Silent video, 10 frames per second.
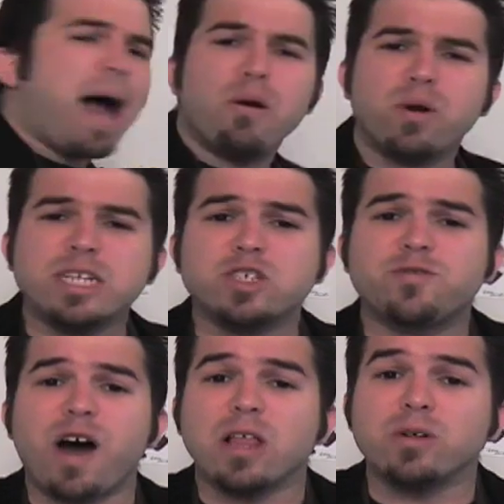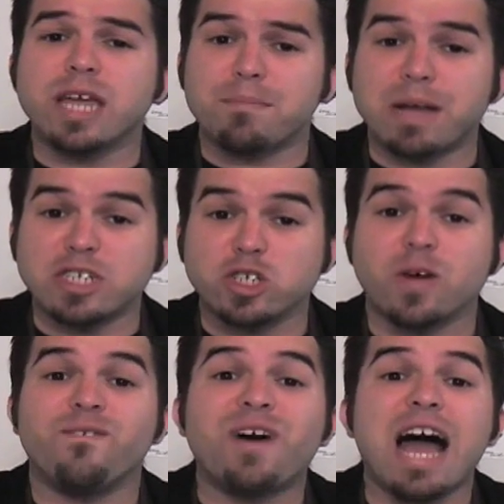Power Rangers follow the adventures
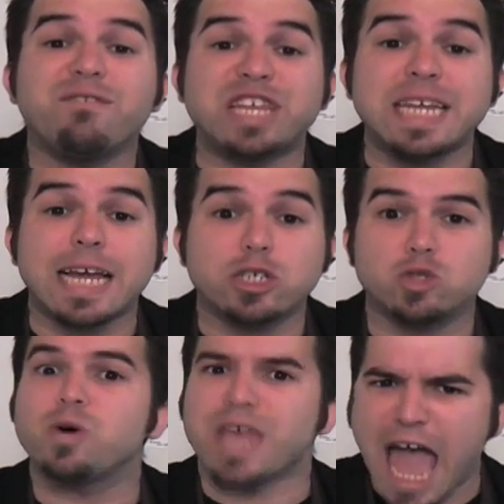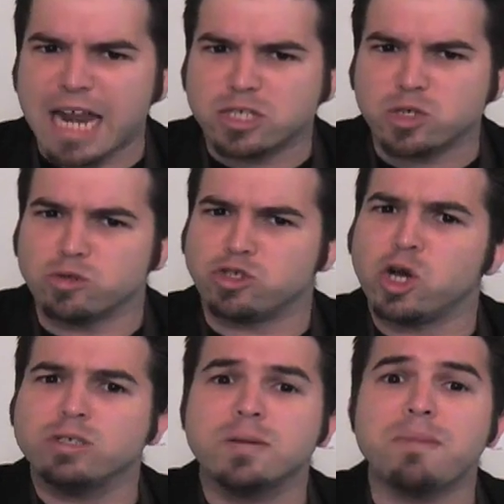of five teenagers with attitude
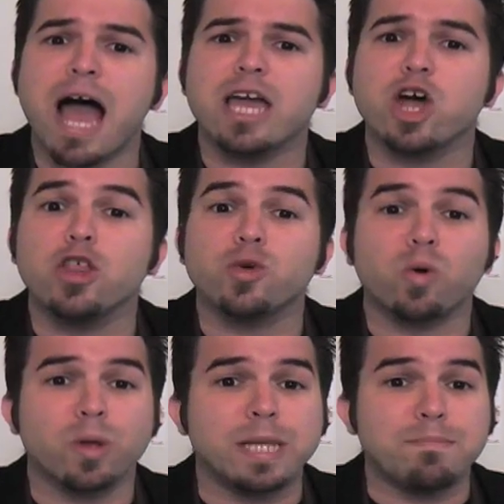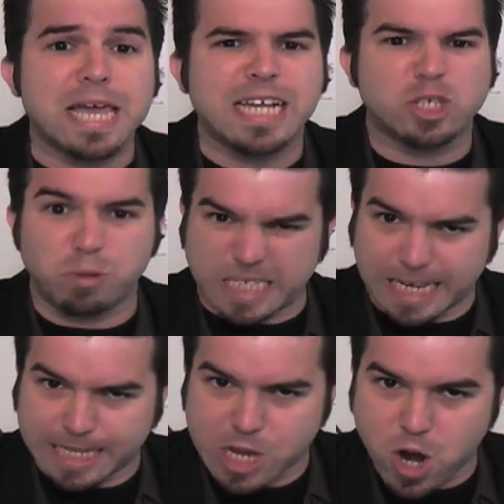chosen by an otherworldly being to
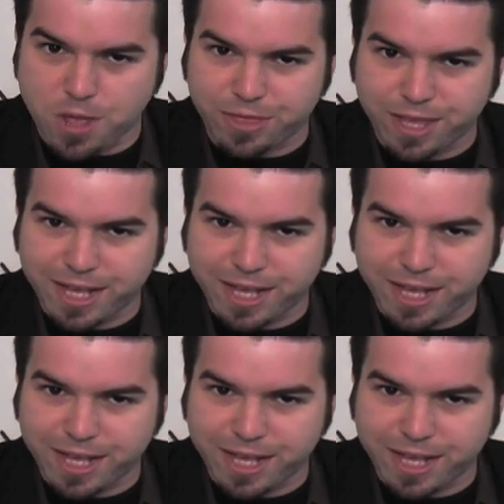protect the Earth.